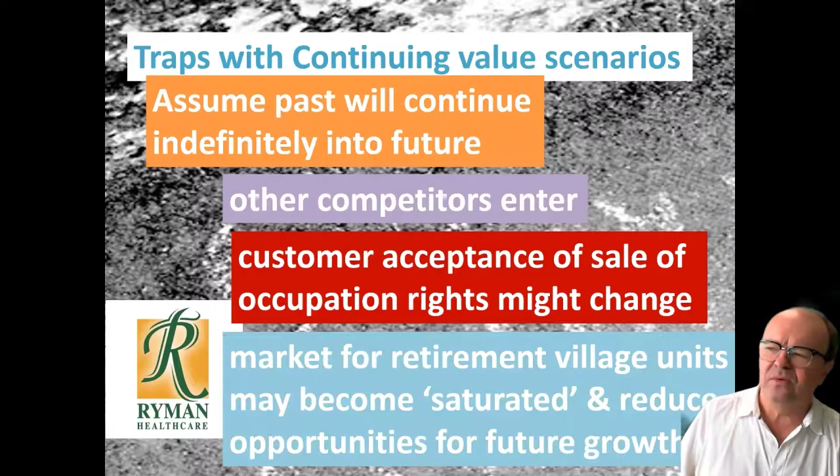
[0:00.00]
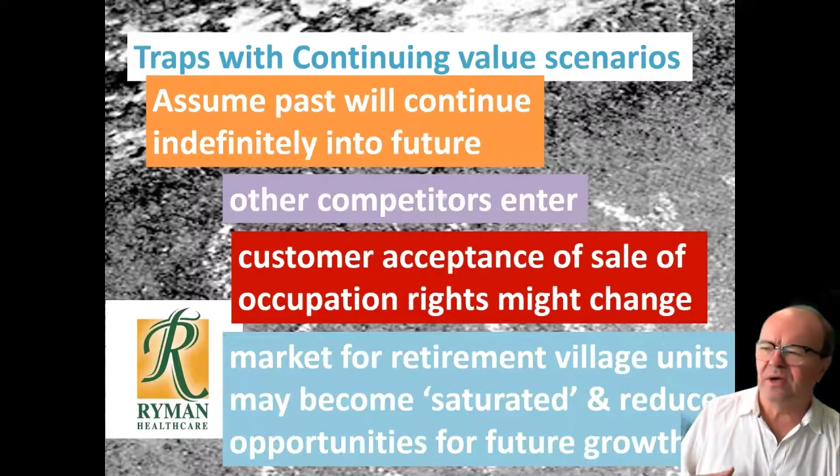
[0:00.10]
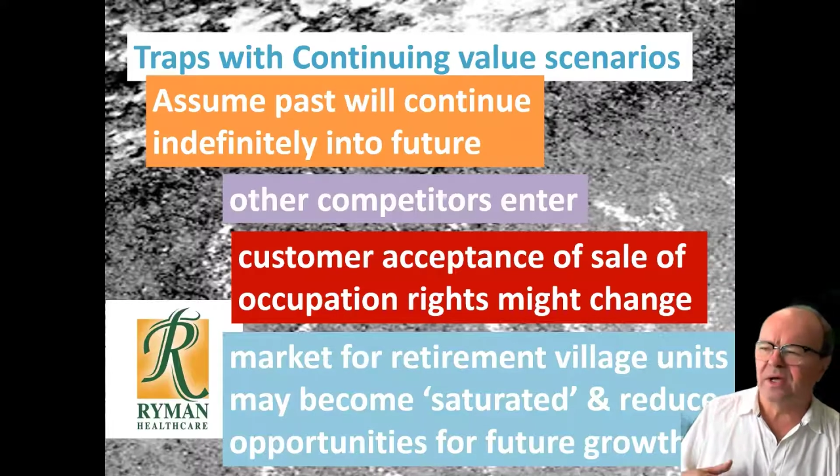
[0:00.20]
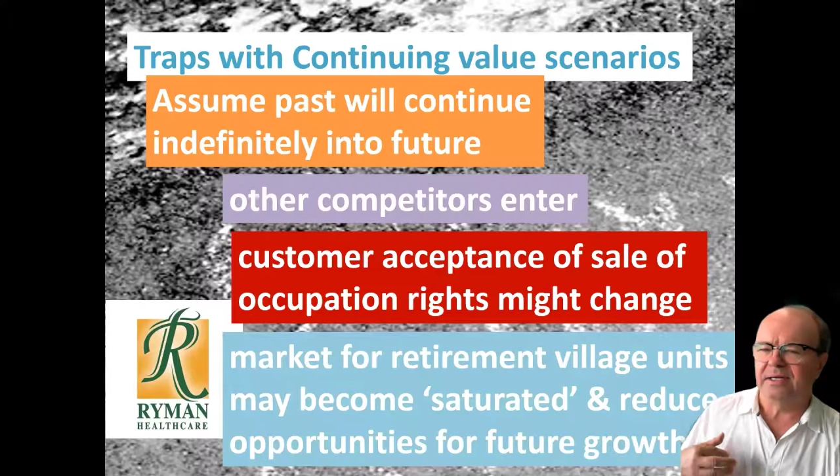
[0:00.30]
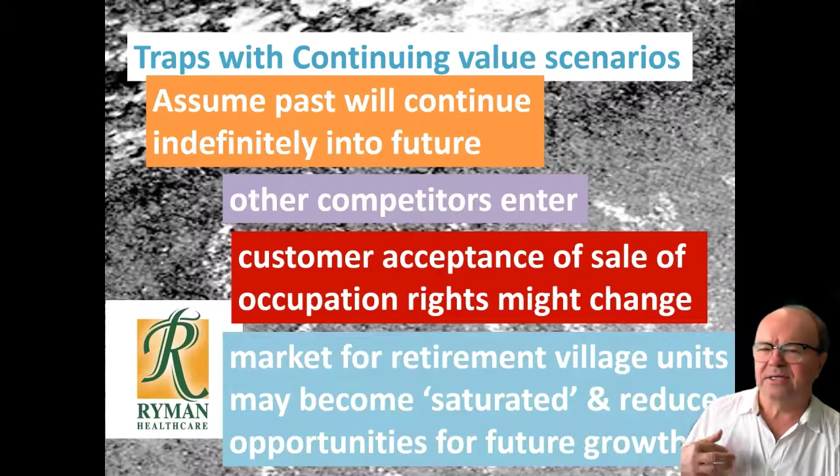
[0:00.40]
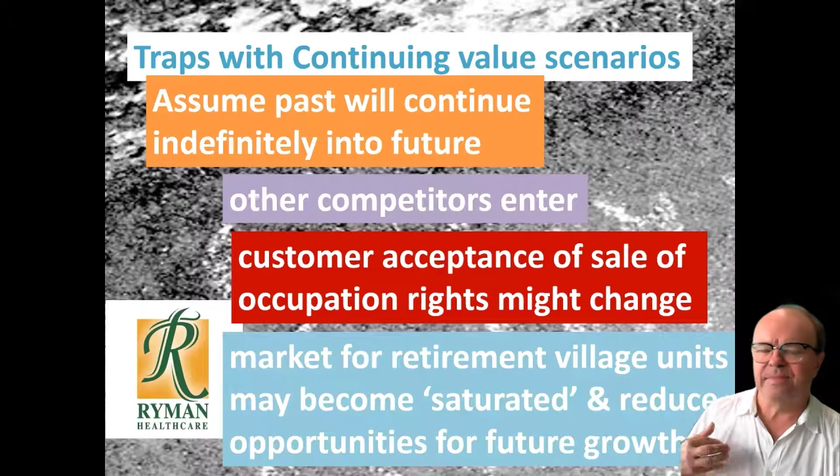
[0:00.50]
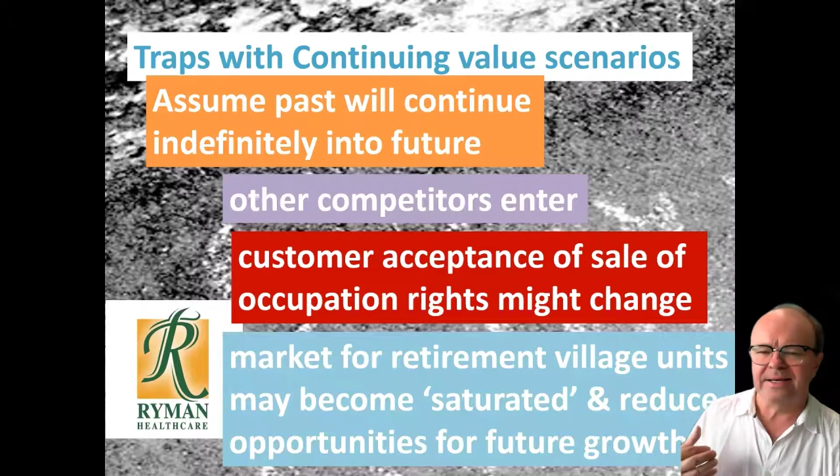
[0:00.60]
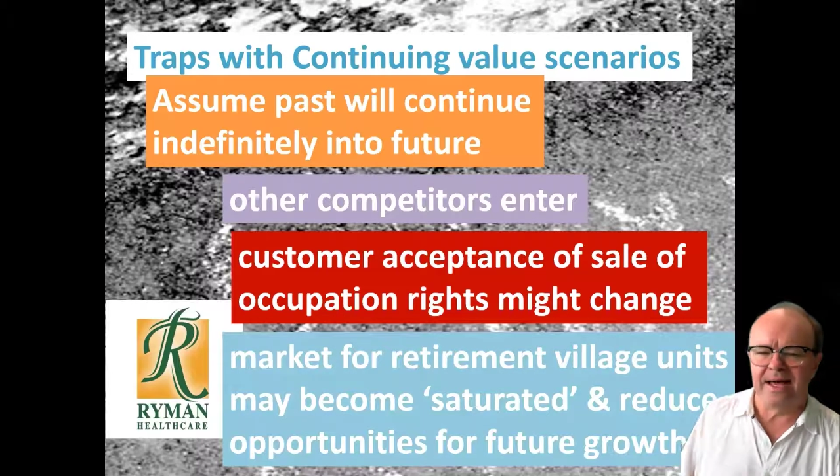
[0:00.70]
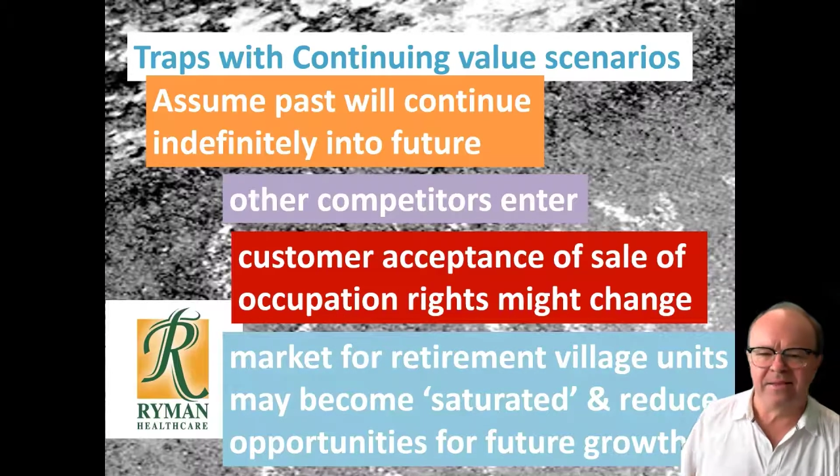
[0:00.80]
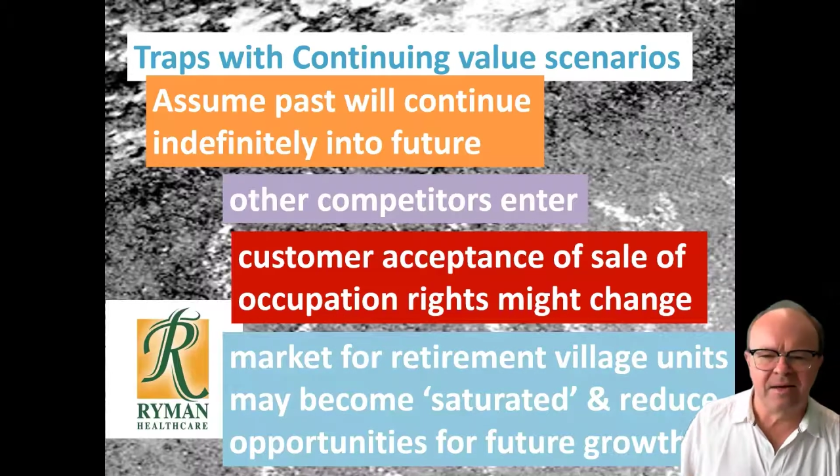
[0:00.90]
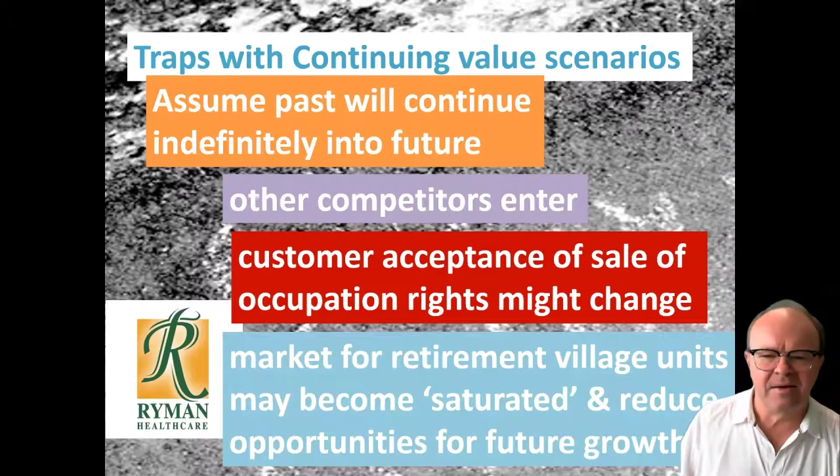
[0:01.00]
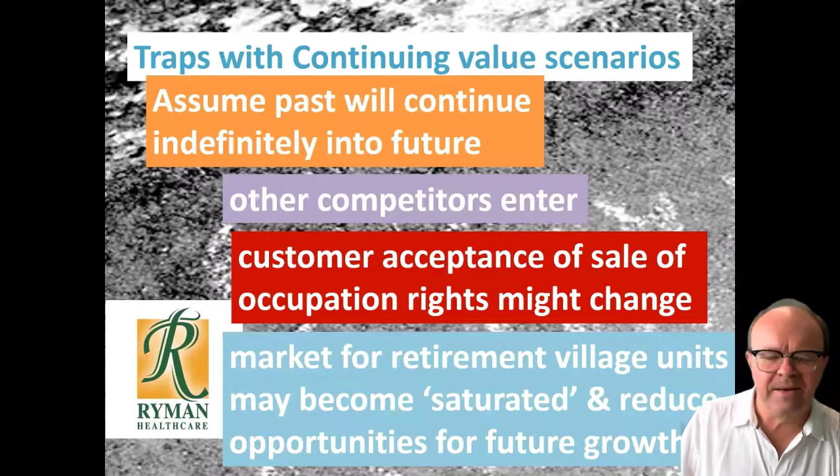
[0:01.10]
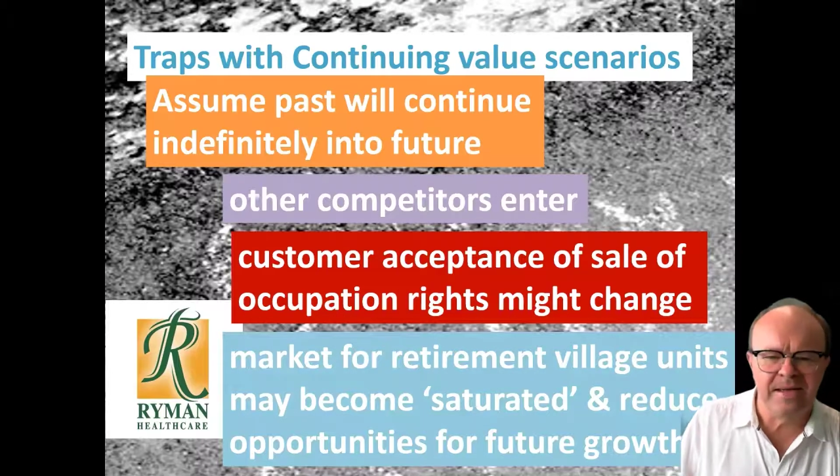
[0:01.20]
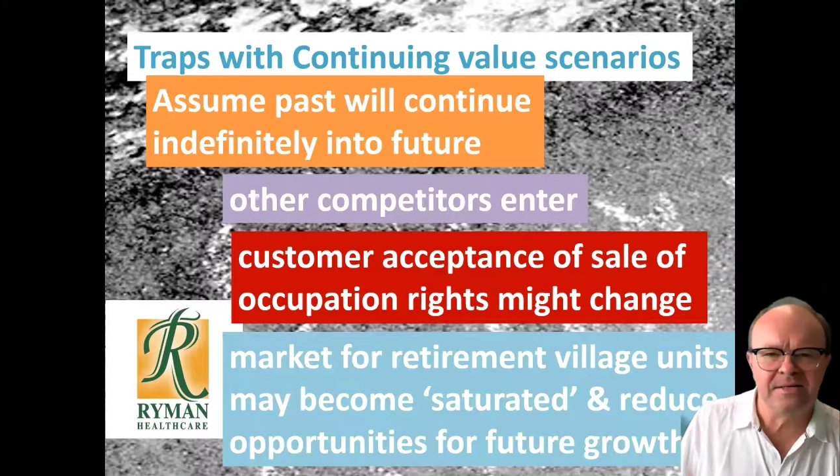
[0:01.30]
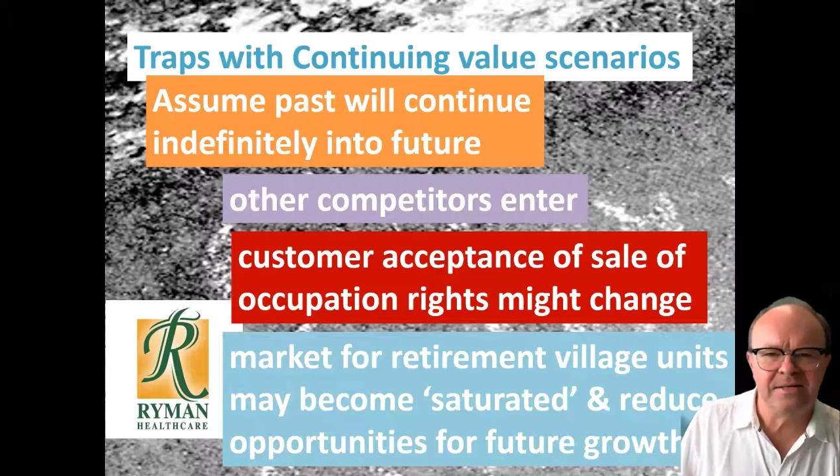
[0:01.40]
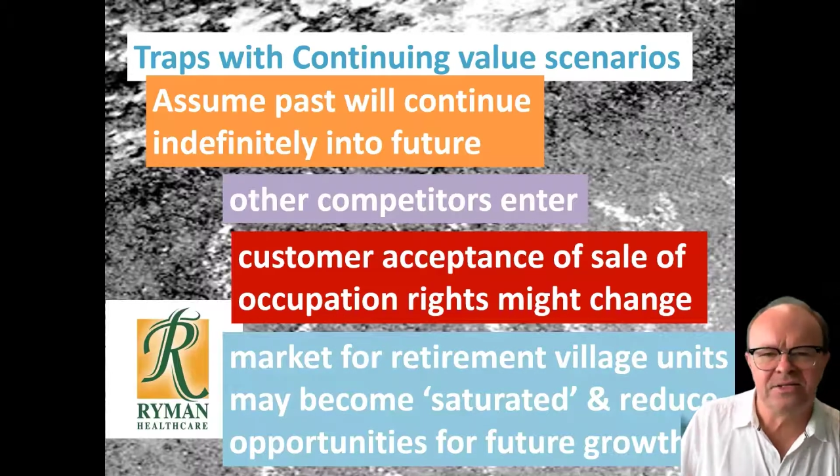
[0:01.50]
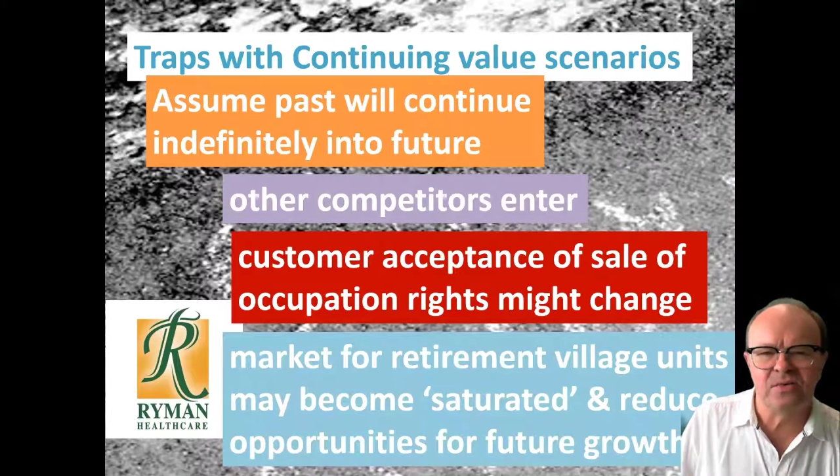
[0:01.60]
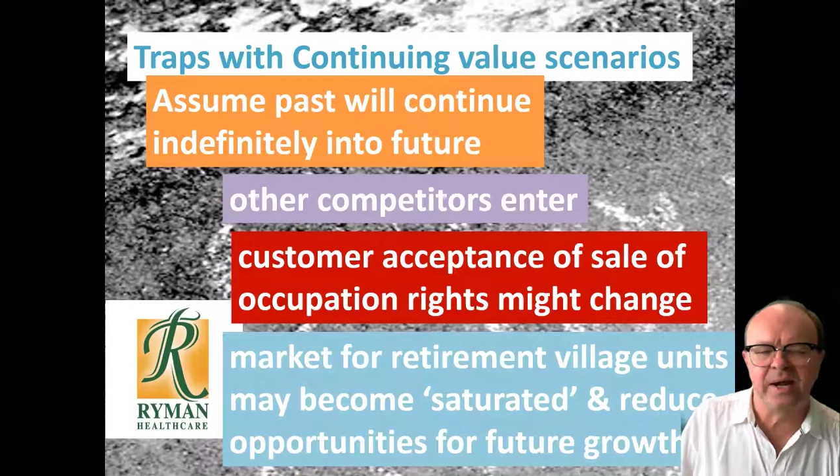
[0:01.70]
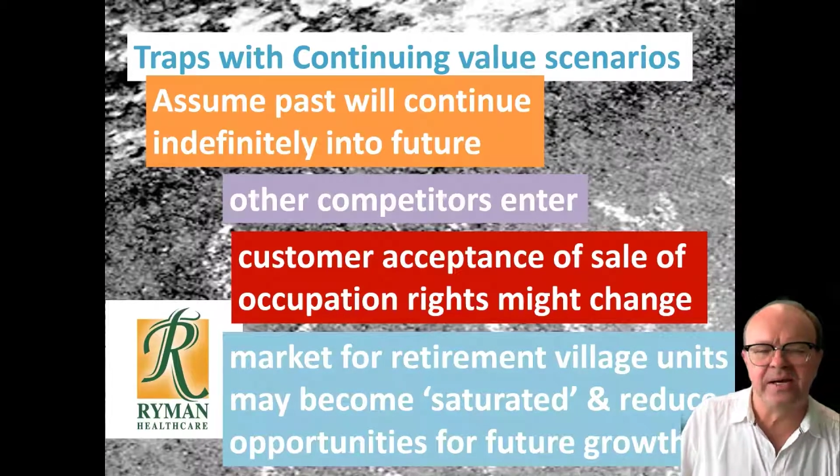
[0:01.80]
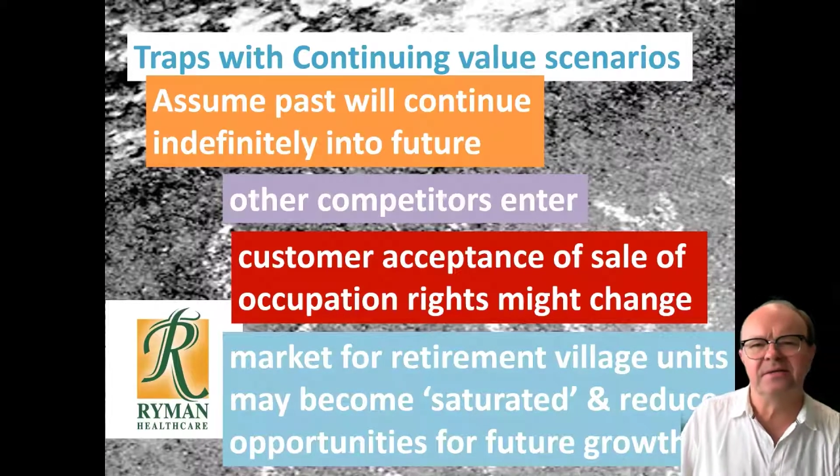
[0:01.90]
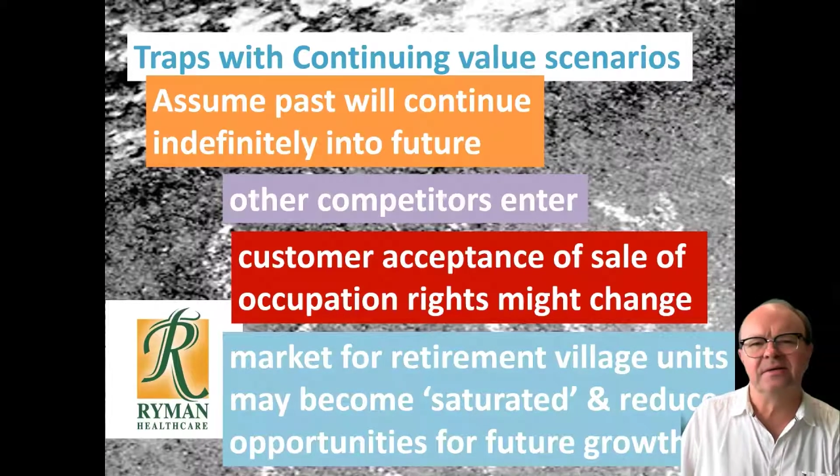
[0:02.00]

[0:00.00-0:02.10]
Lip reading: you can expect other competitors to enter,